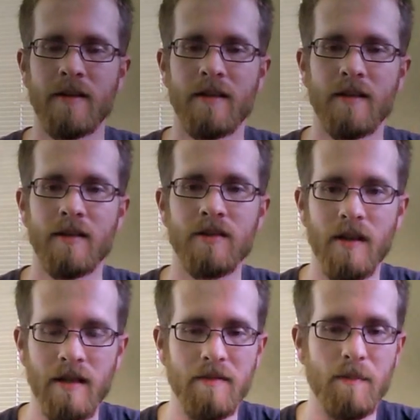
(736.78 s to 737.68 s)
So
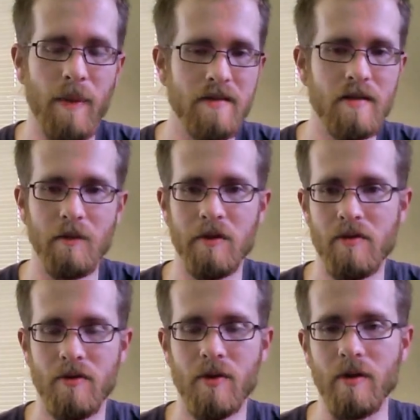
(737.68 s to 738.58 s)
that's basically what
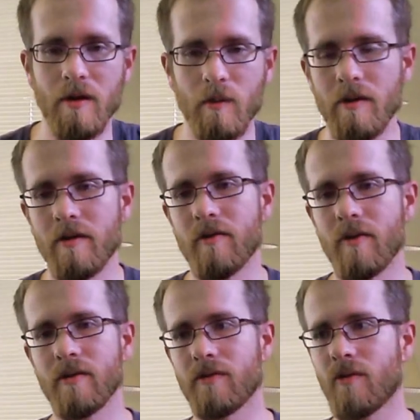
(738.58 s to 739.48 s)
you're doing. Whether you're
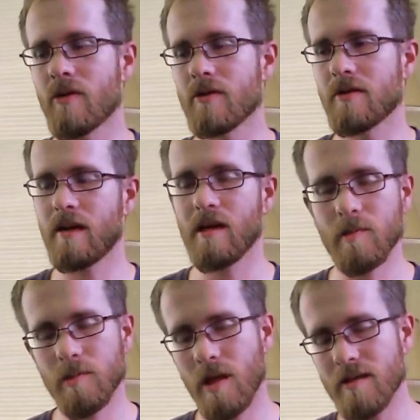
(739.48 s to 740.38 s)
doing the Rorschach
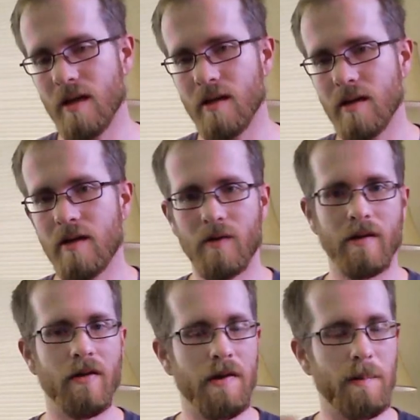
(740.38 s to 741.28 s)
inkblot technique or
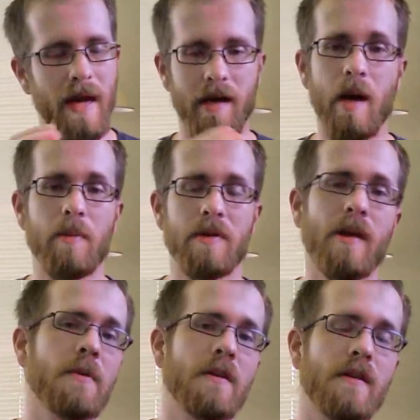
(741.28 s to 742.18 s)
the thematic
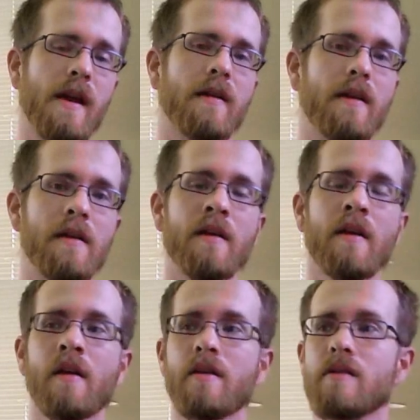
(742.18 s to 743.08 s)
apperception technique,
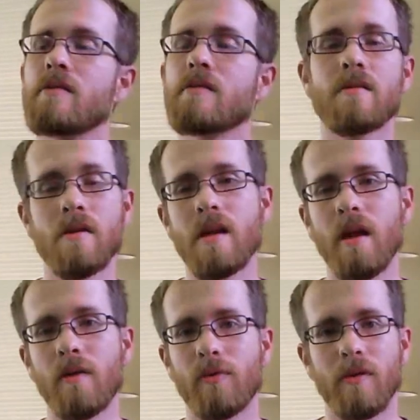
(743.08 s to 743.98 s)
you're just
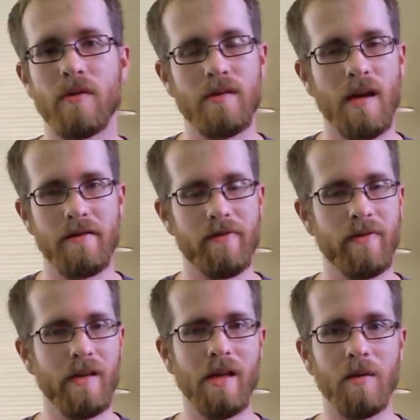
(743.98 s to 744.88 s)
looking for those kinds of
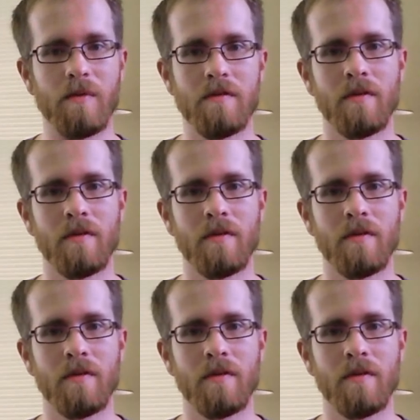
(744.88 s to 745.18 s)
themes.